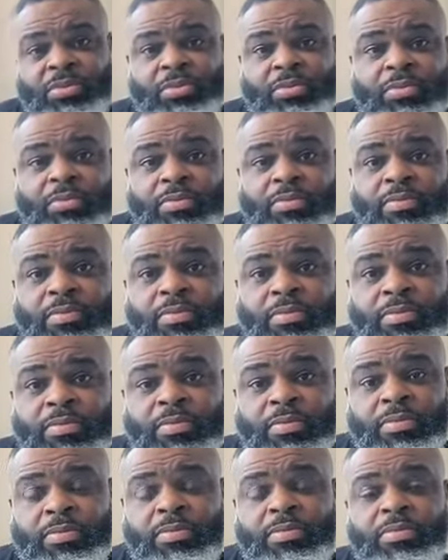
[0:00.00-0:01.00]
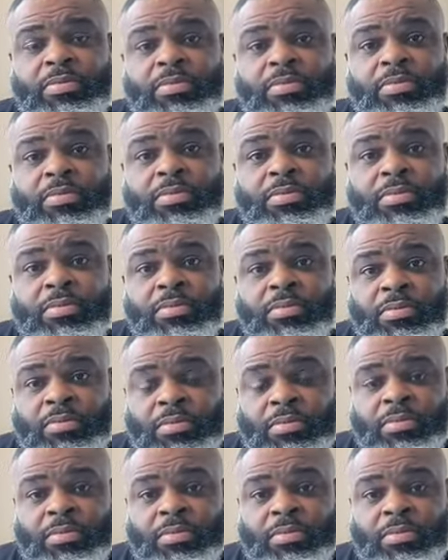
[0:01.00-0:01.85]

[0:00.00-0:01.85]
[no speech]